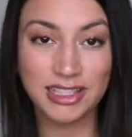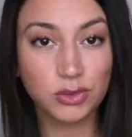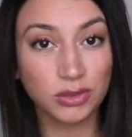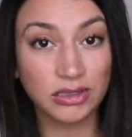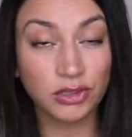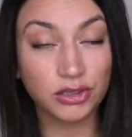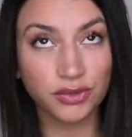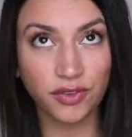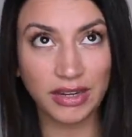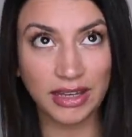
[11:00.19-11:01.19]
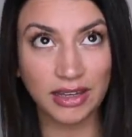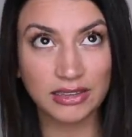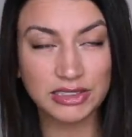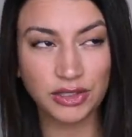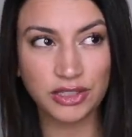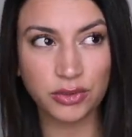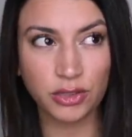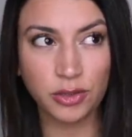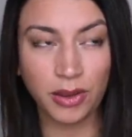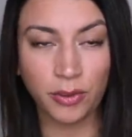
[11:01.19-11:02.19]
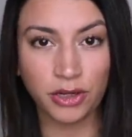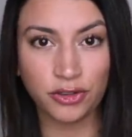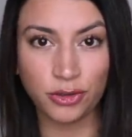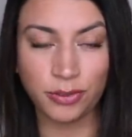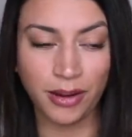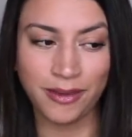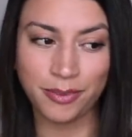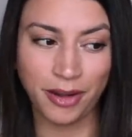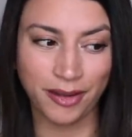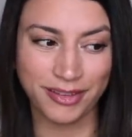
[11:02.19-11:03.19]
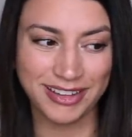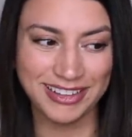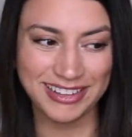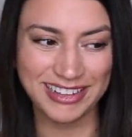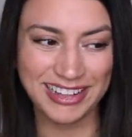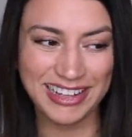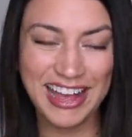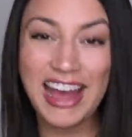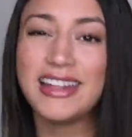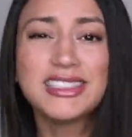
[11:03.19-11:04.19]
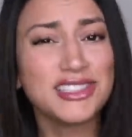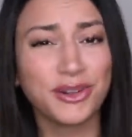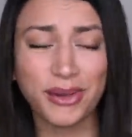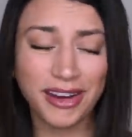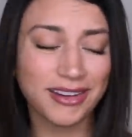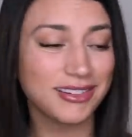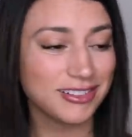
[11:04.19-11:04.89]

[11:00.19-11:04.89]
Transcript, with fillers: this one looks funny. So this one you might want to do in private. Unless you don't care.